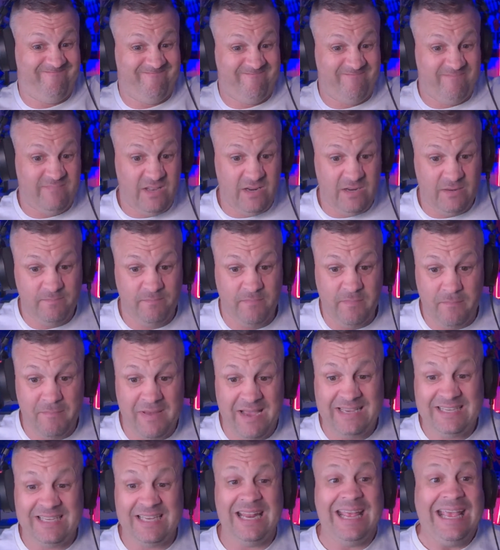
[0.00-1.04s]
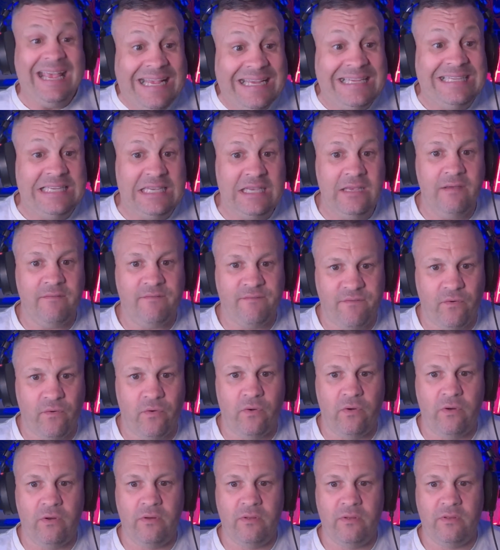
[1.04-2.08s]
you know, makes it easy
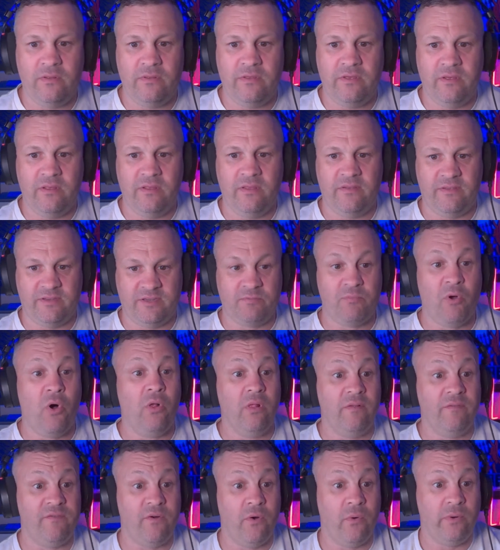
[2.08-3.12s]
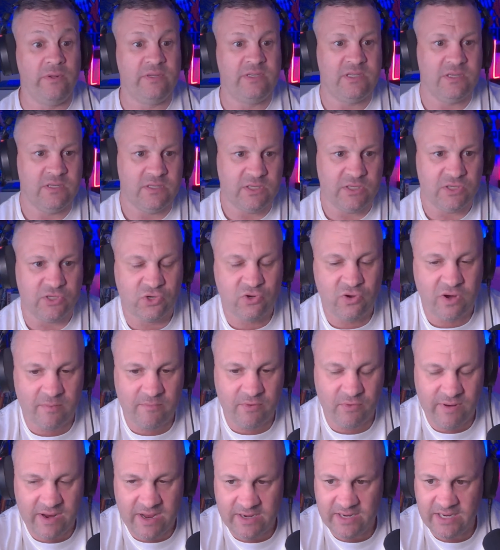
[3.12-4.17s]
for the small forwards to crumb
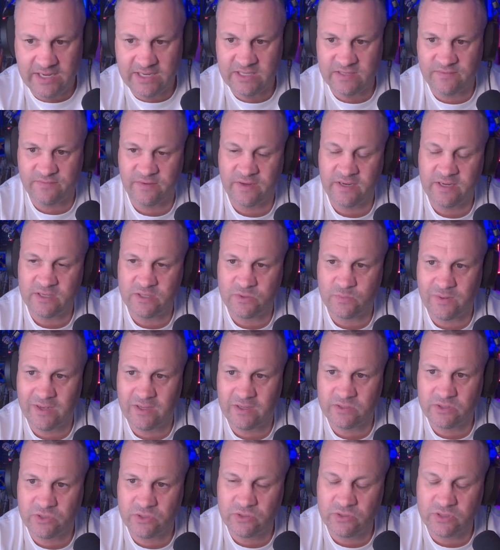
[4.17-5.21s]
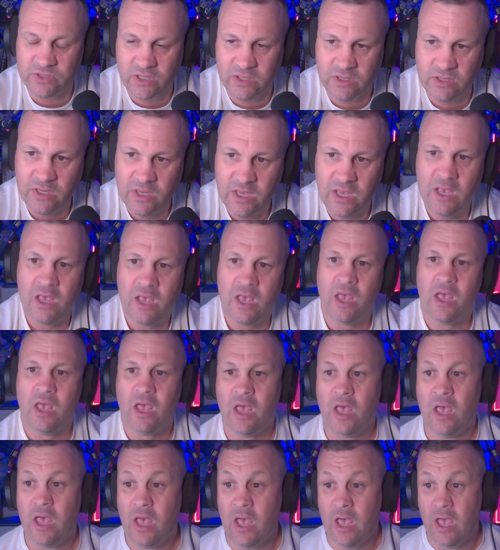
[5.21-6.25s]
around at his feet as well too. So
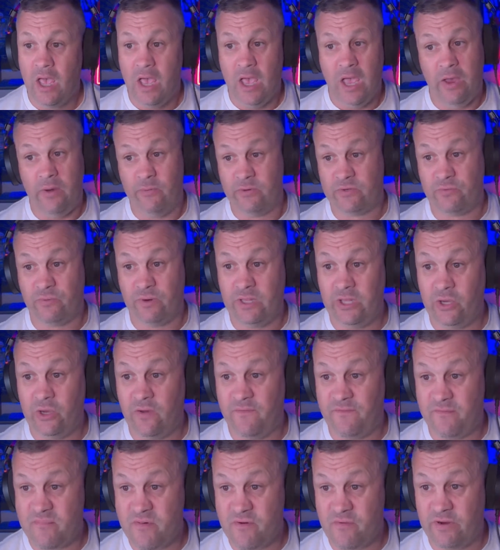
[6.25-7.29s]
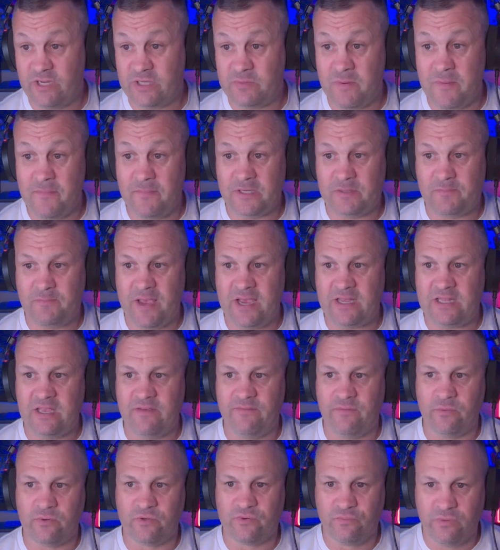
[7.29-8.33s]
It was really good from a Richmond perspective.
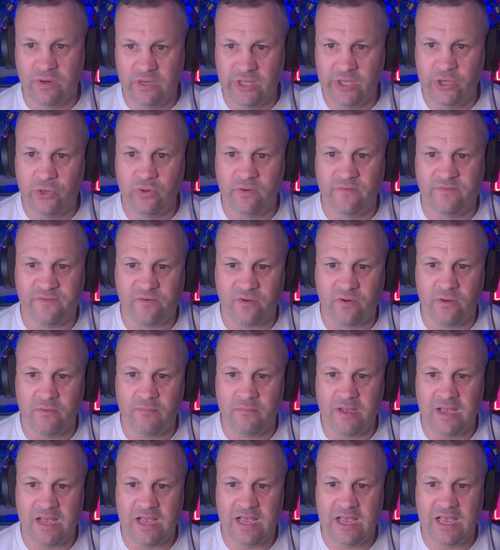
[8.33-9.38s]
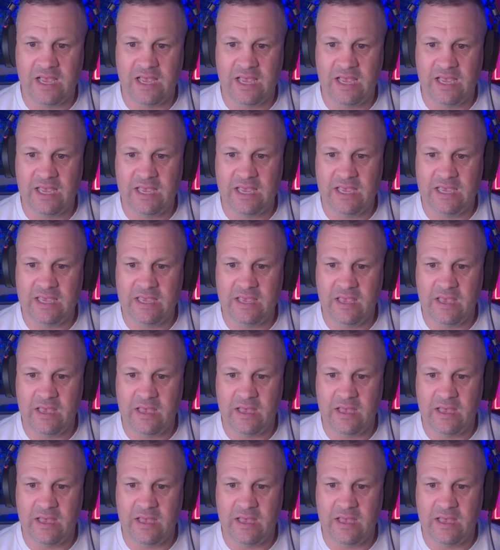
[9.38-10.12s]
It was really good from a